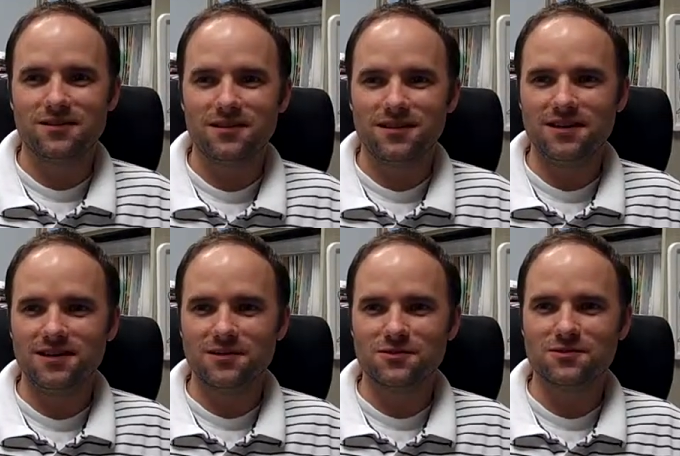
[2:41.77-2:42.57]
Oh yeah, he
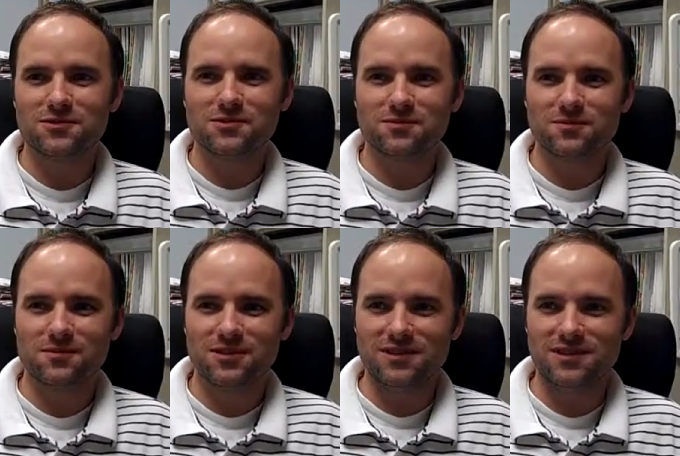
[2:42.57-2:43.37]
colors
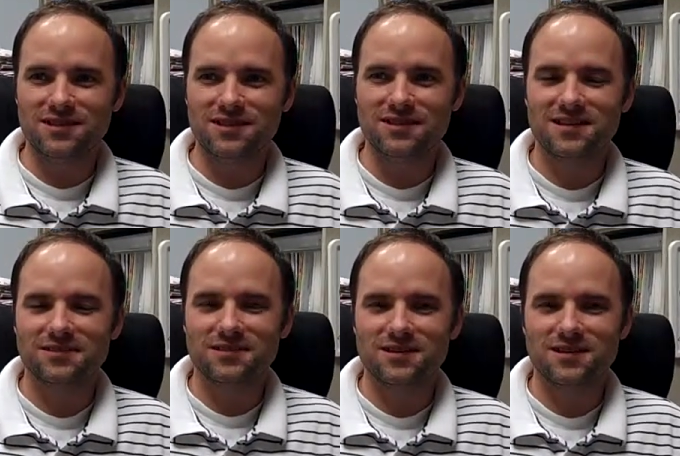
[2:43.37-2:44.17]
with anything and
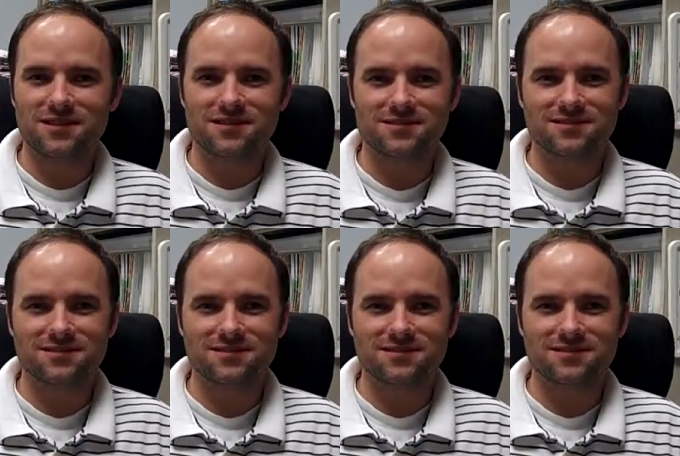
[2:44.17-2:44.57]
everything.